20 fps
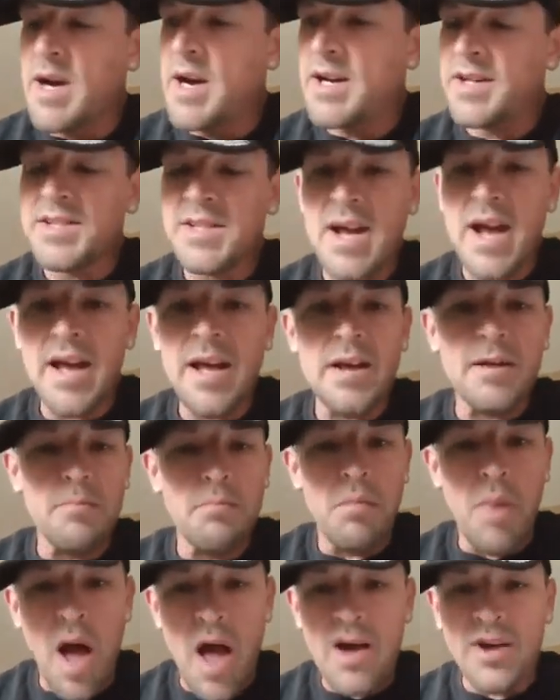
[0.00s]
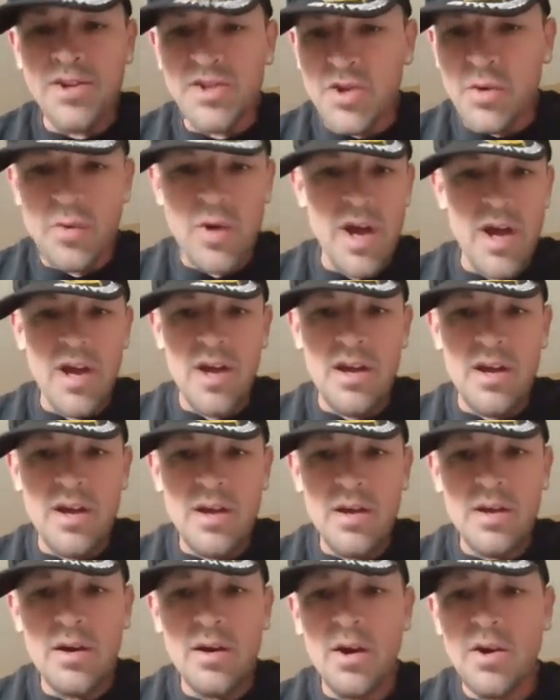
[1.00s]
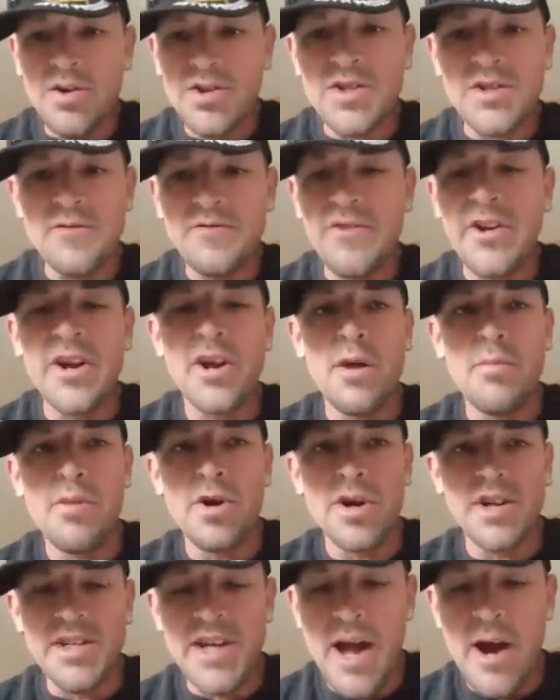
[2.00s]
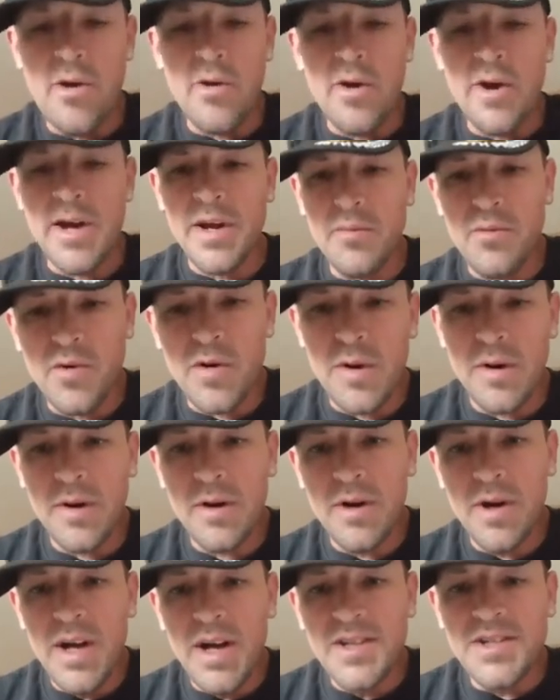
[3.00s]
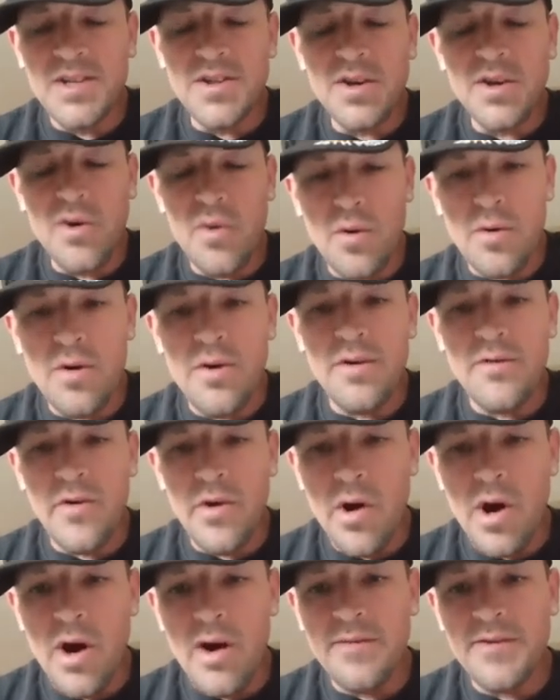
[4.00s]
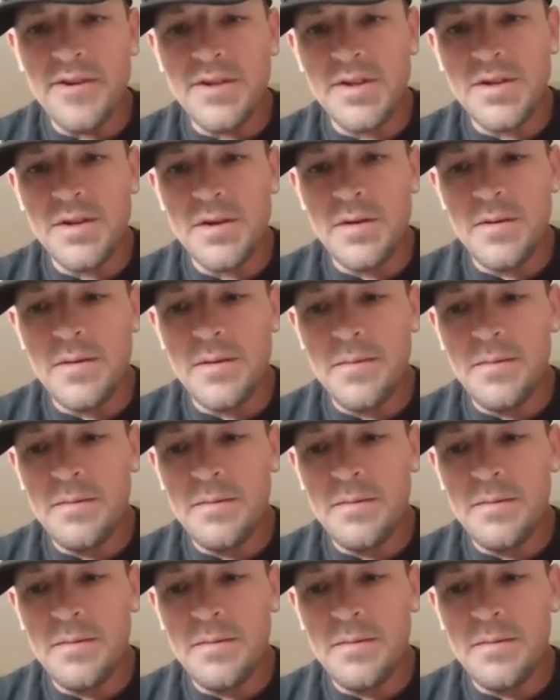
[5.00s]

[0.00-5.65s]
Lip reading: And it's not miles away, hundreds of feet up on a tower anymore. It's in the corner of your office.